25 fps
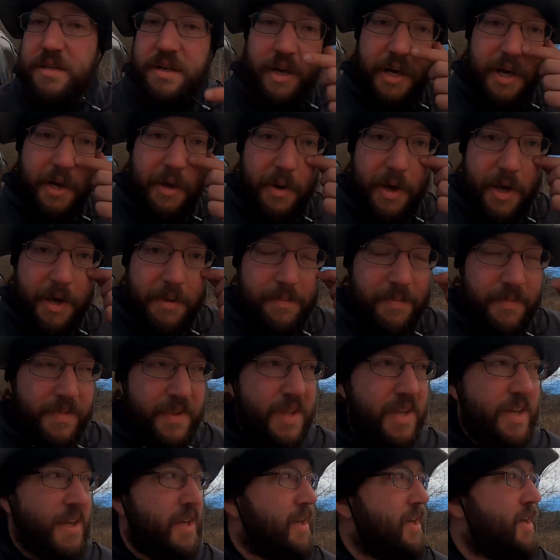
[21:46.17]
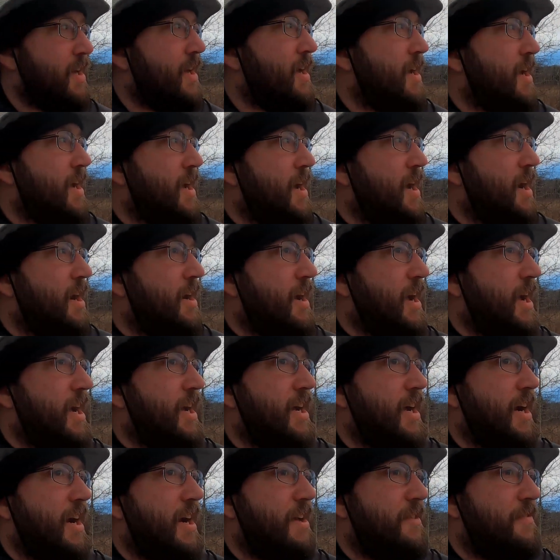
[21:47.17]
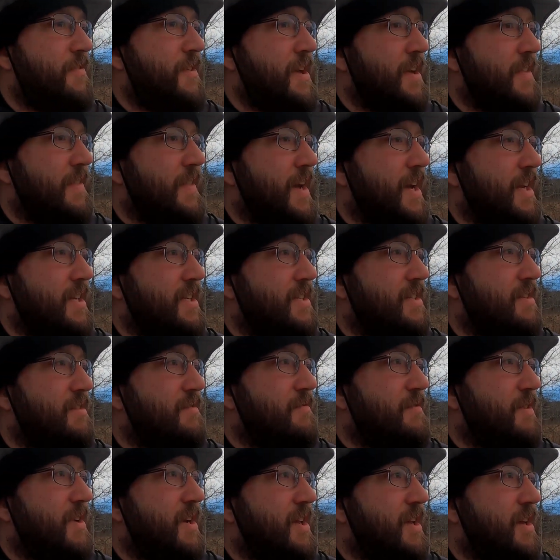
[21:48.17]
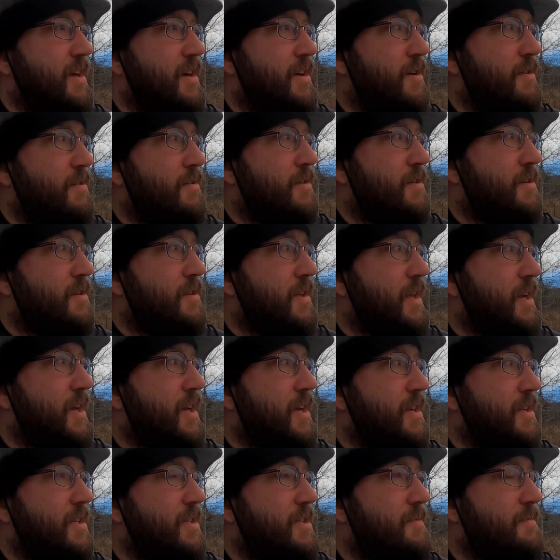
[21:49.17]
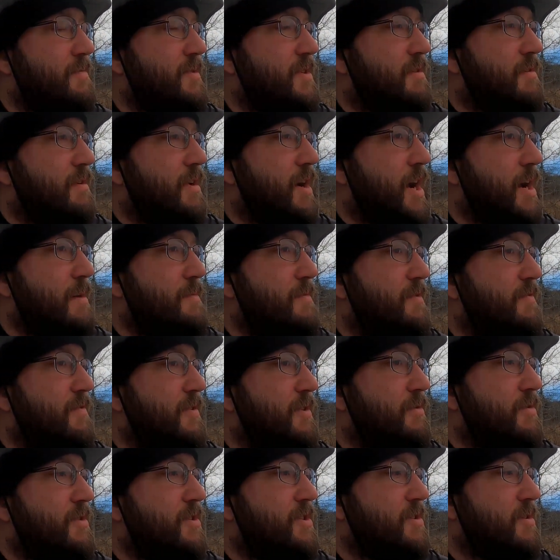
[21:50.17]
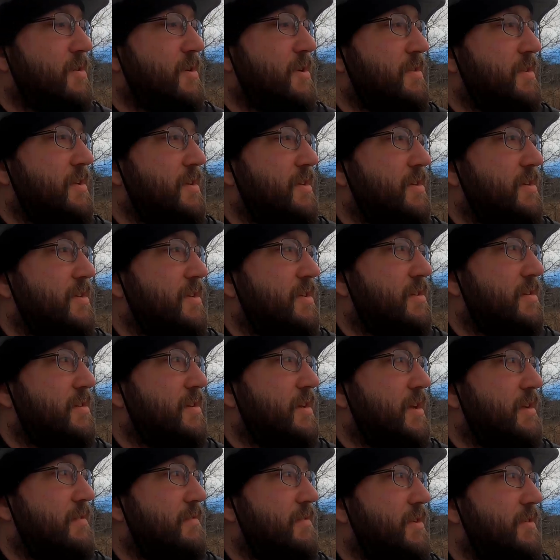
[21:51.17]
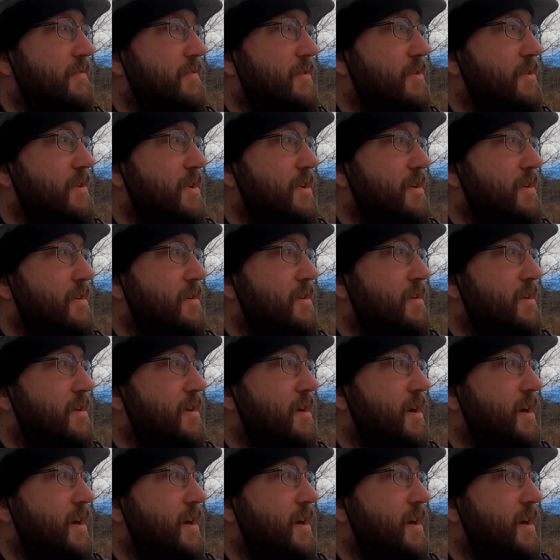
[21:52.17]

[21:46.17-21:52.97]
Anyway, okay, I think that's the video. Like and subscribe if you enjoyed this, and even if you didn't.